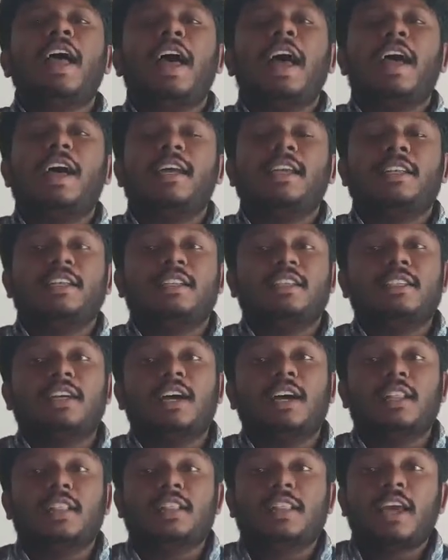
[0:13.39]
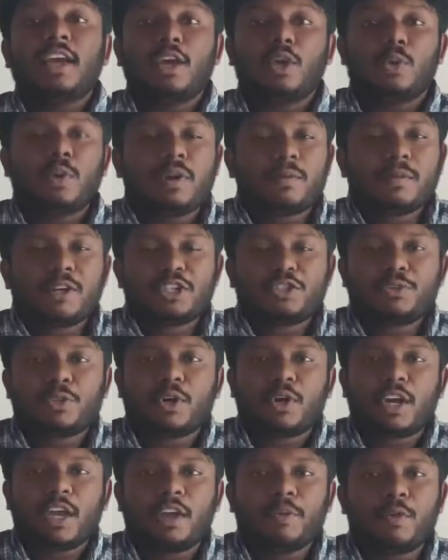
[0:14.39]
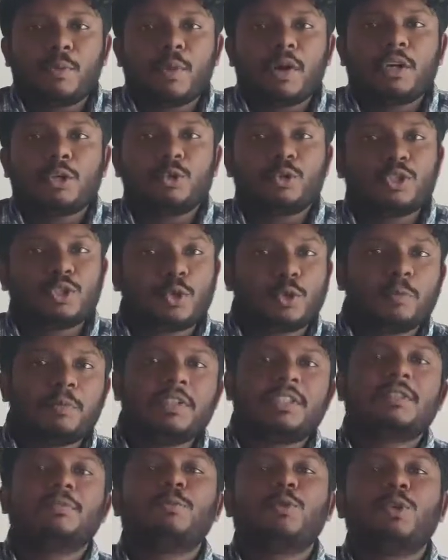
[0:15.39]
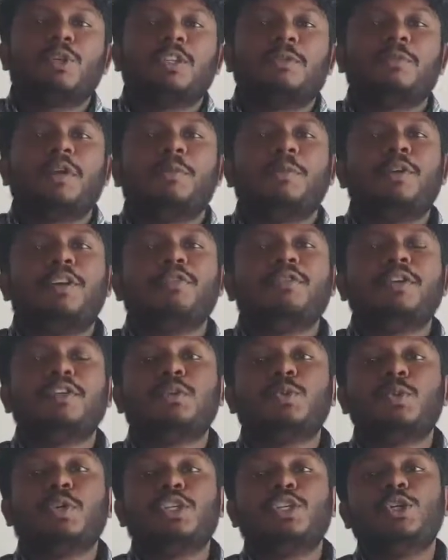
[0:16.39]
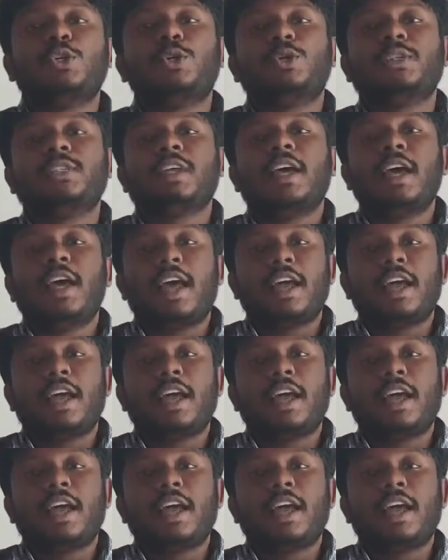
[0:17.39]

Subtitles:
And thank you very much for everyone who showed me support in my previous videos,